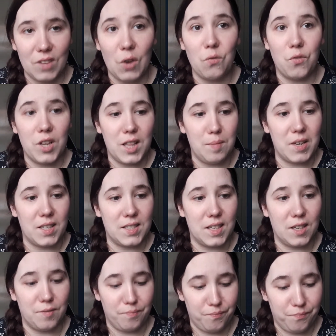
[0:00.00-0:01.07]
Really
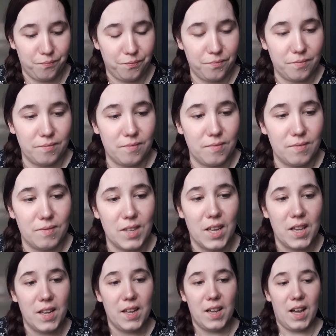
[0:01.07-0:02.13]
messy.
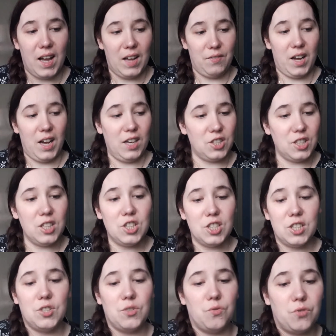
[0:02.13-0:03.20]
I've actually
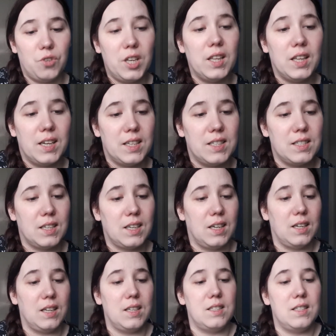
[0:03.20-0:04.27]
just realised,
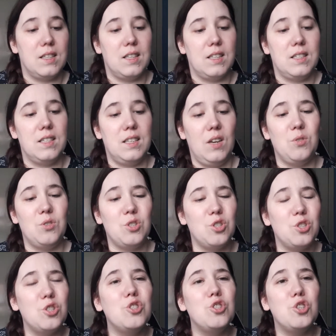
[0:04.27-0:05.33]
guys, this is how
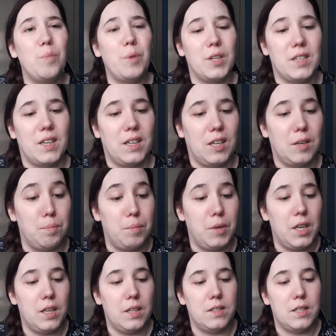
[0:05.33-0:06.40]
stupid I can
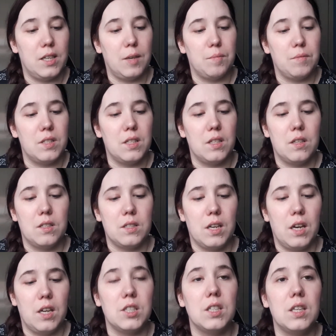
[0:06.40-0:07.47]
be at times. There's
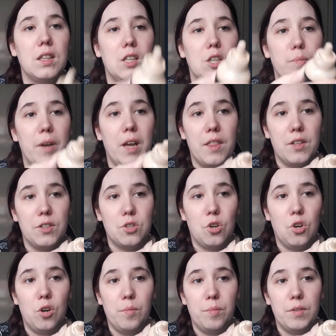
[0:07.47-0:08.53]
actually a little bit at the
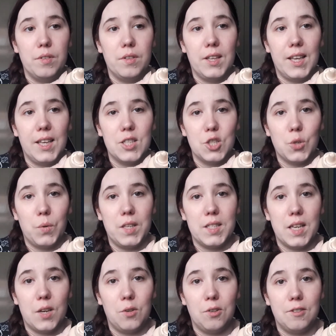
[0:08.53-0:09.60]
top that you can
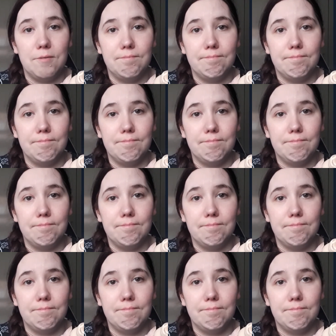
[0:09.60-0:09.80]
squeeze out.